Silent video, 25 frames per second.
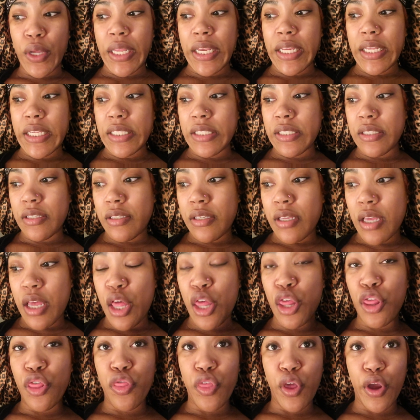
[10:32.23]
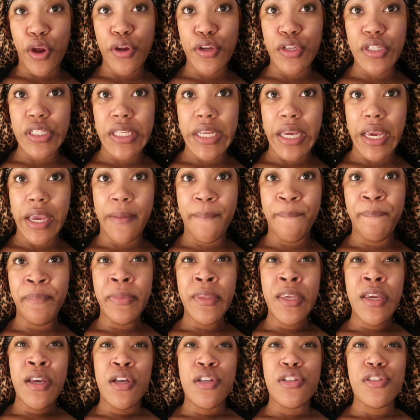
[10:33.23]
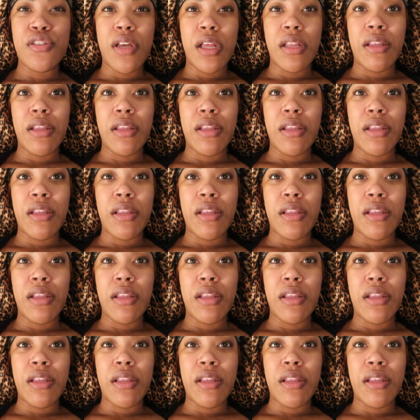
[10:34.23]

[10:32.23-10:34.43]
It is Thursday, so